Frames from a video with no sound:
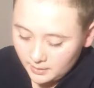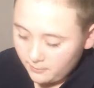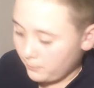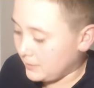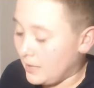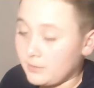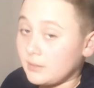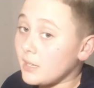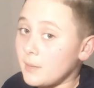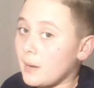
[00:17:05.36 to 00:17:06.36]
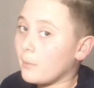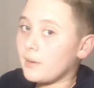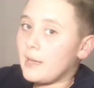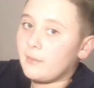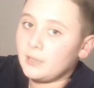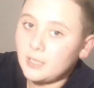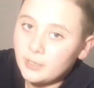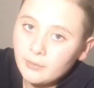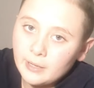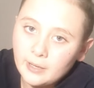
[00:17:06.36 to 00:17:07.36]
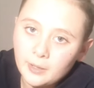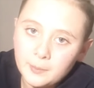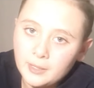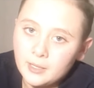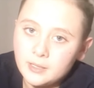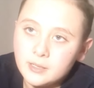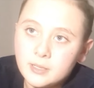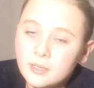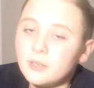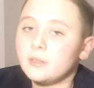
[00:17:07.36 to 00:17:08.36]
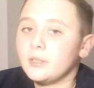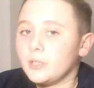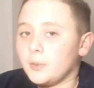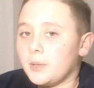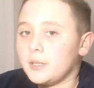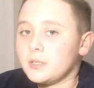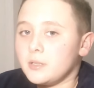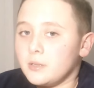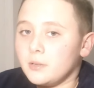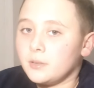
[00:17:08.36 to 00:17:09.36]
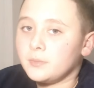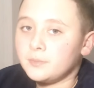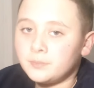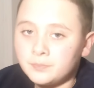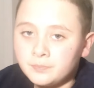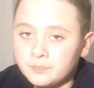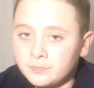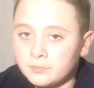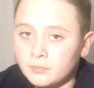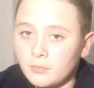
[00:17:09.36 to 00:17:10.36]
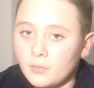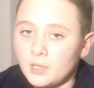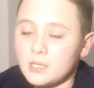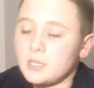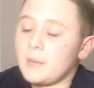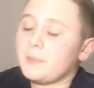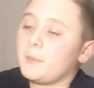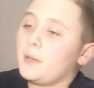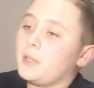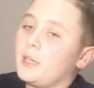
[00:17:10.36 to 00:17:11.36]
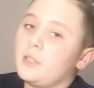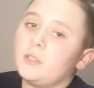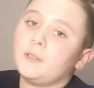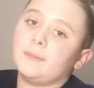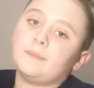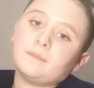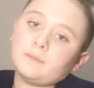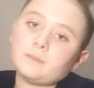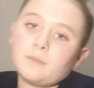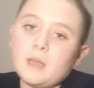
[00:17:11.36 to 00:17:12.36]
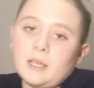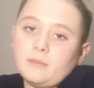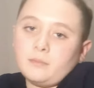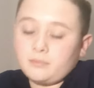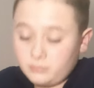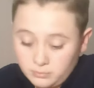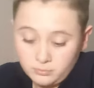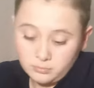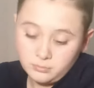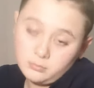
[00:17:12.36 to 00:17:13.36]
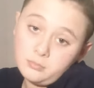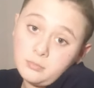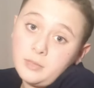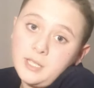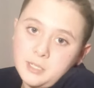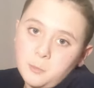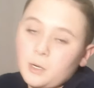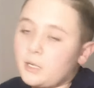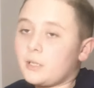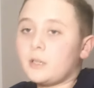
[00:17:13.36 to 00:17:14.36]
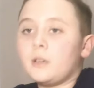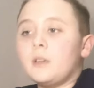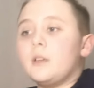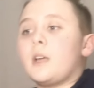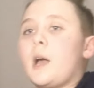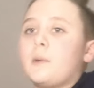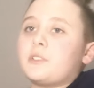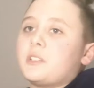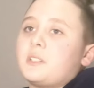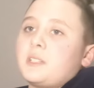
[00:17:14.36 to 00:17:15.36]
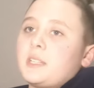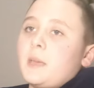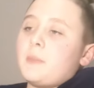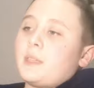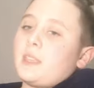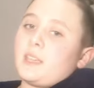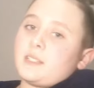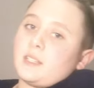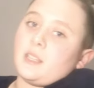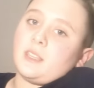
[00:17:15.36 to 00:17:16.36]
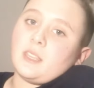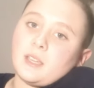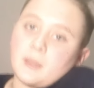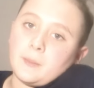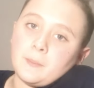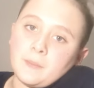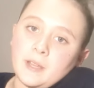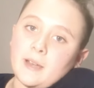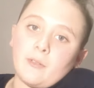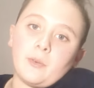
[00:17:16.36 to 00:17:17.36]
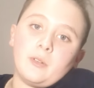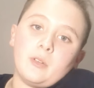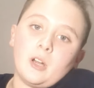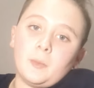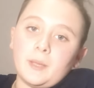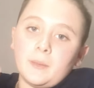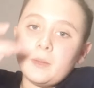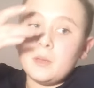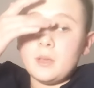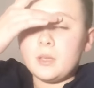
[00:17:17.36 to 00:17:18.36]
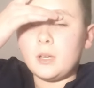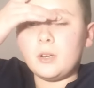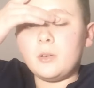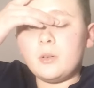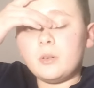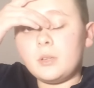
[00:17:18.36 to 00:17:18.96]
if without them, I wouldn't have a leg right now because they're the ones who slapped them all together and made this work. I was just gonna say a big thanks to them and everyone who helped me. Y'all know